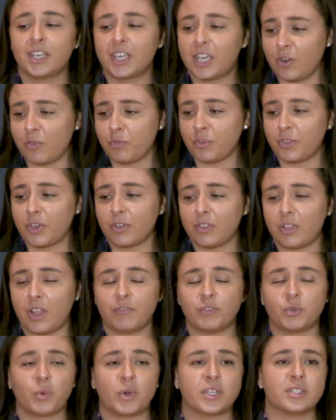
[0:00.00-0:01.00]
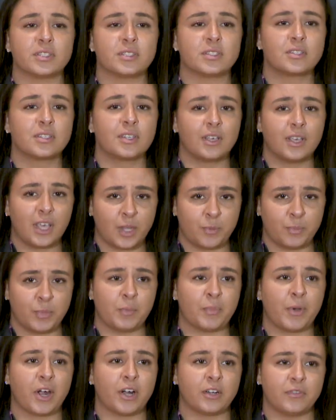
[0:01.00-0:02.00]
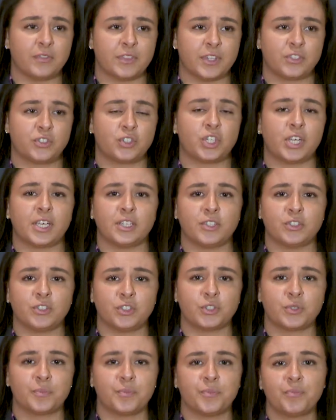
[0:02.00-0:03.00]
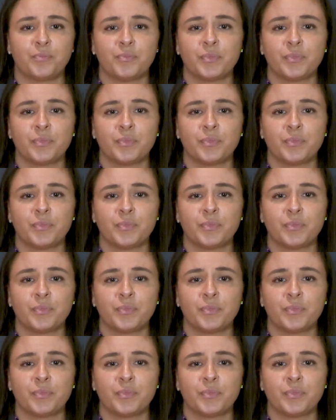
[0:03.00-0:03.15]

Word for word: care for their loved ones, and be part of this change.